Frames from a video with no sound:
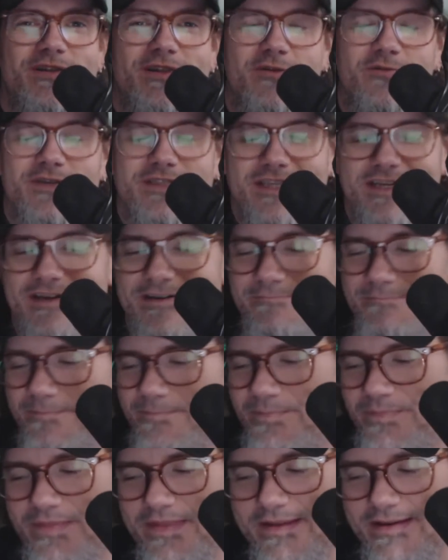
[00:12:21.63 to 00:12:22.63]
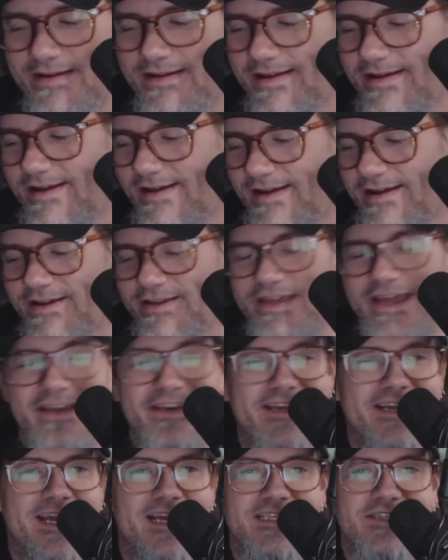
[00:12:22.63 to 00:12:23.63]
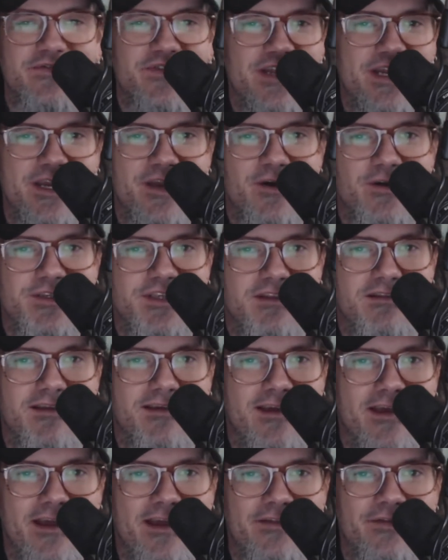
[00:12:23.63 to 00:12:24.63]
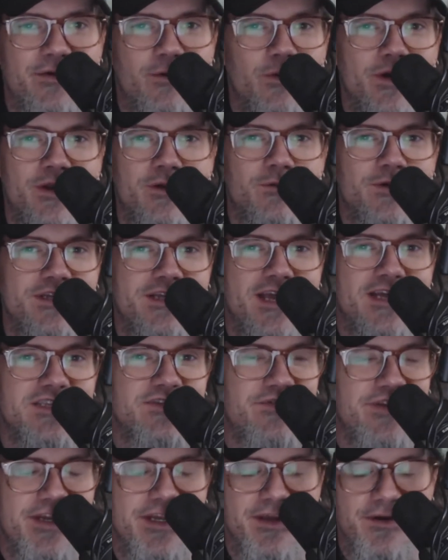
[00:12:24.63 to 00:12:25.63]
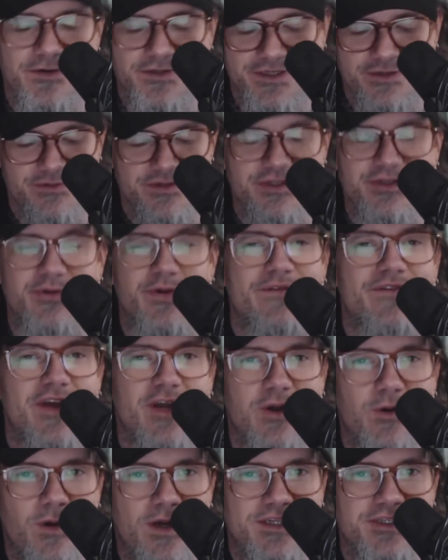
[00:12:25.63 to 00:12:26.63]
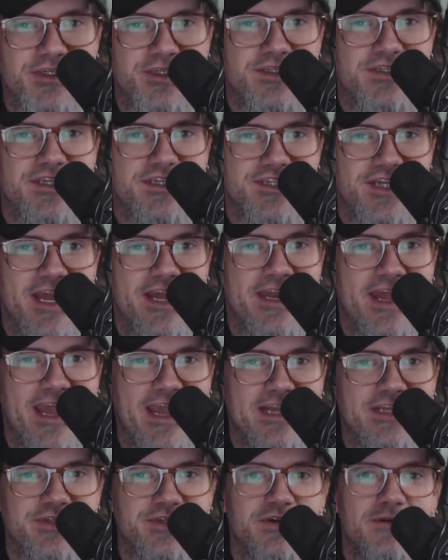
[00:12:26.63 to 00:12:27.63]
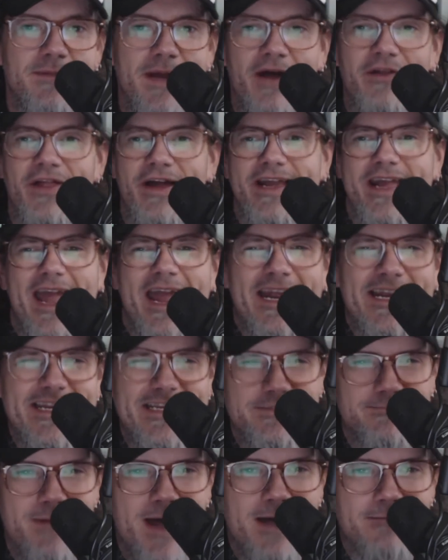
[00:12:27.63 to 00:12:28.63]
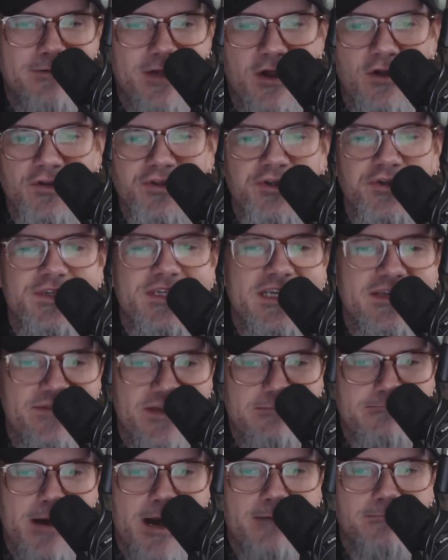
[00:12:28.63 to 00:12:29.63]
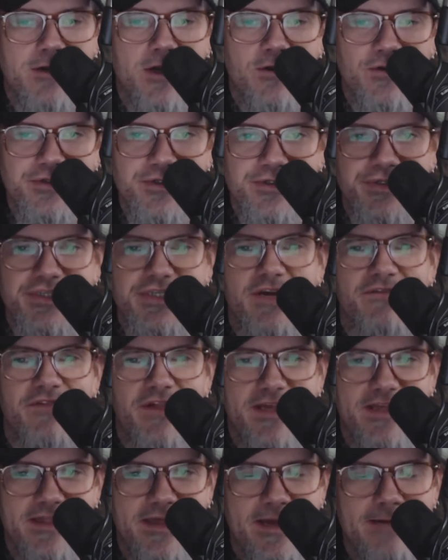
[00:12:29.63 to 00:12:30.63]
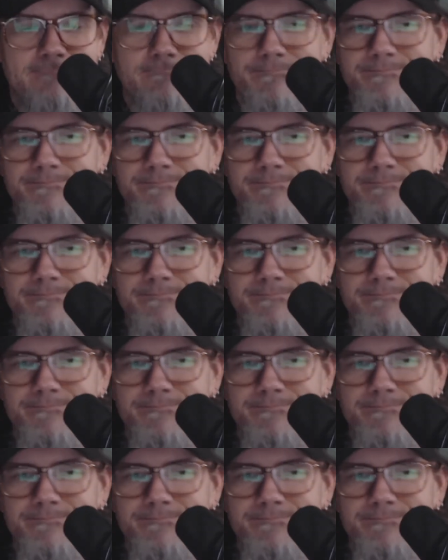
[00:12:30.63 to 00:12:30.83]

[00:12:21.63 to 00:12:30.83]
You had to guess videos at the end. The winner would guess videos. There was trivia questions that you had to answer about, like, 80s pop culture, TV pop culture, stuff like that.